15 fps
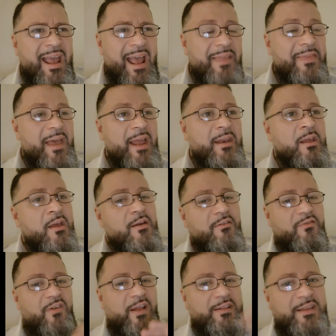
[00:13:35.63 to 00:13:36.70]
and then
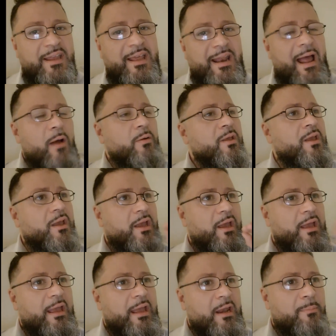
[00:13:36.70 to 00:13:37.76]
venting it out
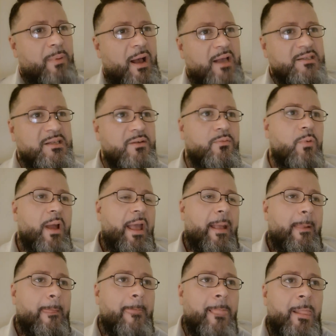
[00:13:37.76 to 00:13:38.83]
in a positive
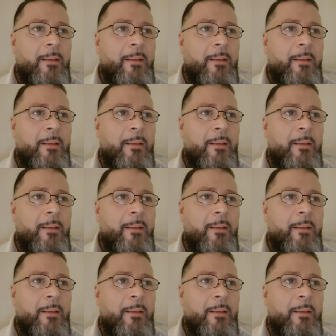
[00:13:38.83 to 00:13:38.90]
way.